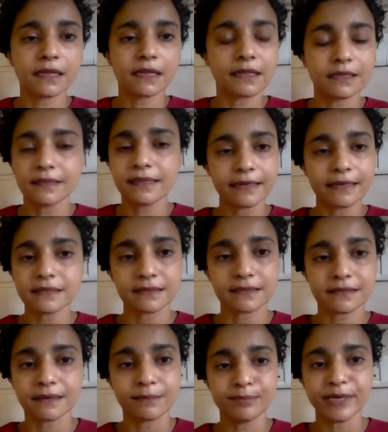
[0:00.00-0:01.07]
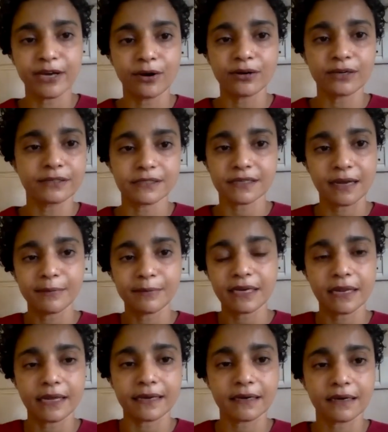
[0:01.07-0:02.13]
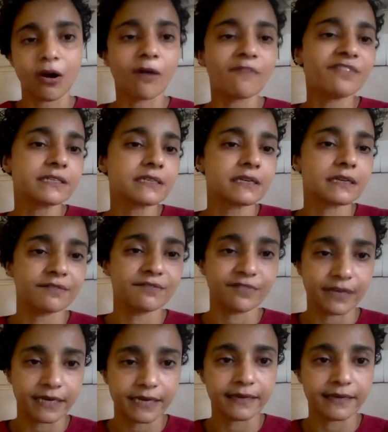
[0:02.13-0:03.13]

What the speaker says: that's beyond, I mean, like, obviously we need